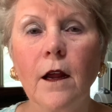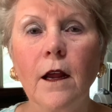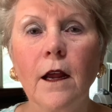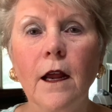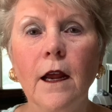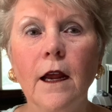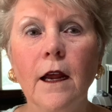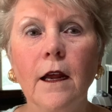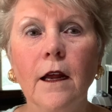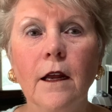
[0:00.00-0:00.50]

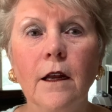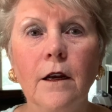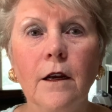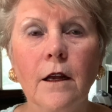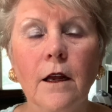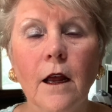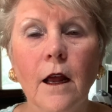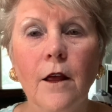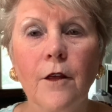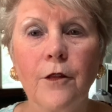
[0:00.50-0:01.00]
And
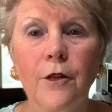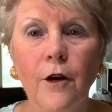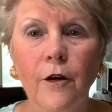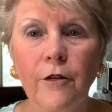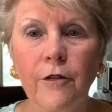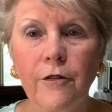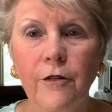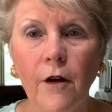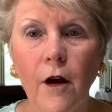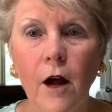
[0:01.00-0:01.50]
the
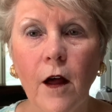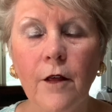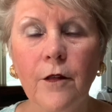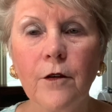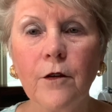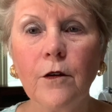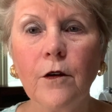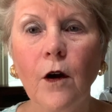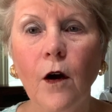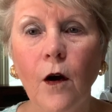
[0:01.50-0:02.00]

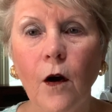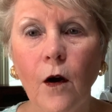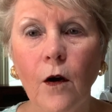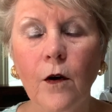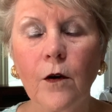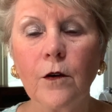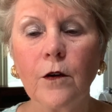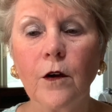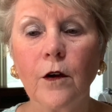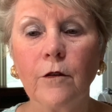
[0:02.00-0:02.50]
Father
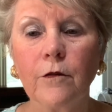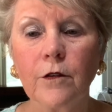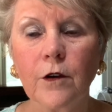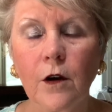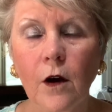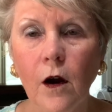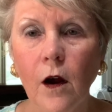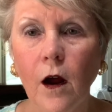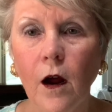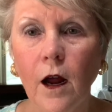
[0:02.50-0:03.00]
heart of
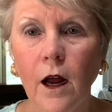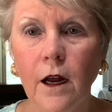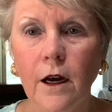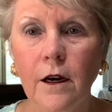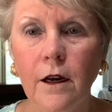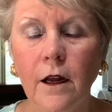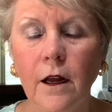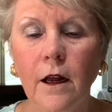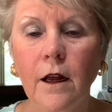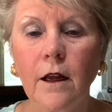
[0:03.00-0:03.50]
God
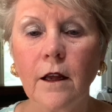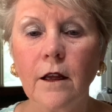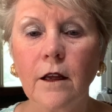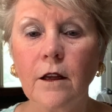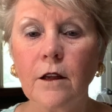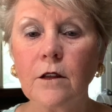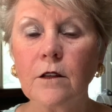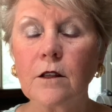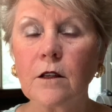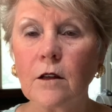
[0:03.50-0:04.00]

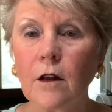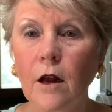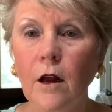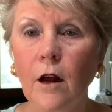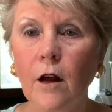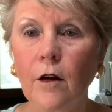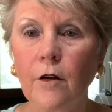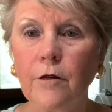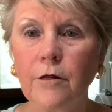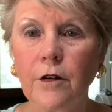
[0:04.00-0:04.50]
is
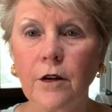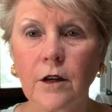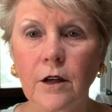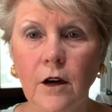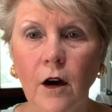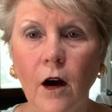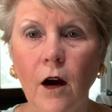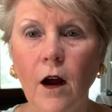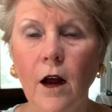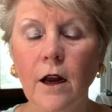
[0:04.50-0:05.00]
love.
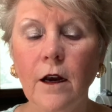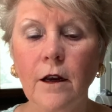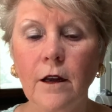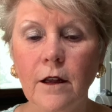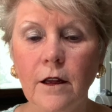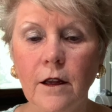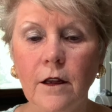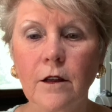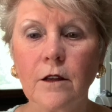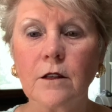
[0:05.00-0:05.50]
God
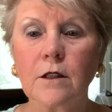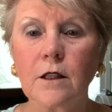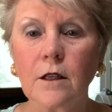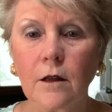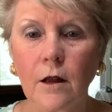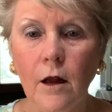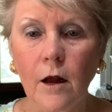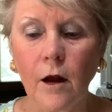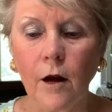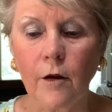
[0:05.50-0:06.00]
is
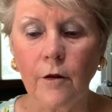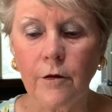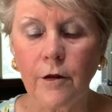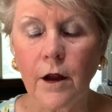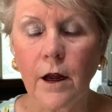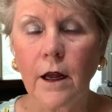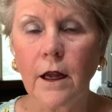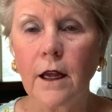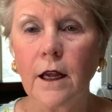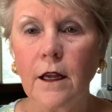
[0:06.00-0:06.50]
love.
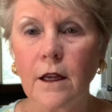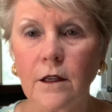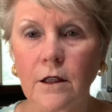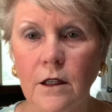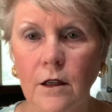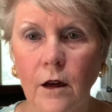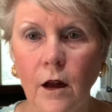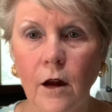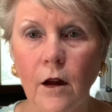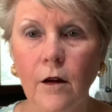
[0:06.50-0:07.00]
He
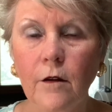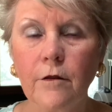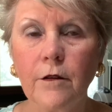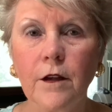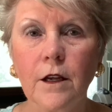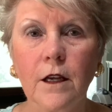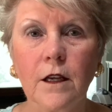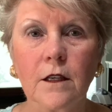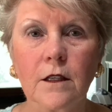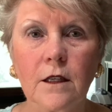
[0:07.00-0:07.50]
is love.
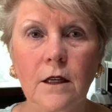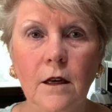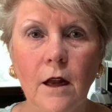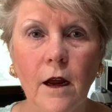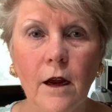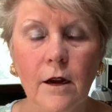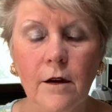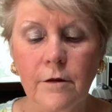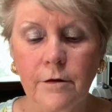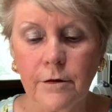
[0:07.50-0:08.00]
He is
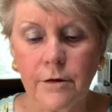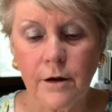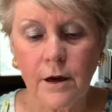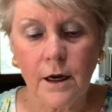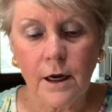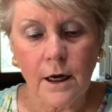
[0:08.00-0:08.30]
life.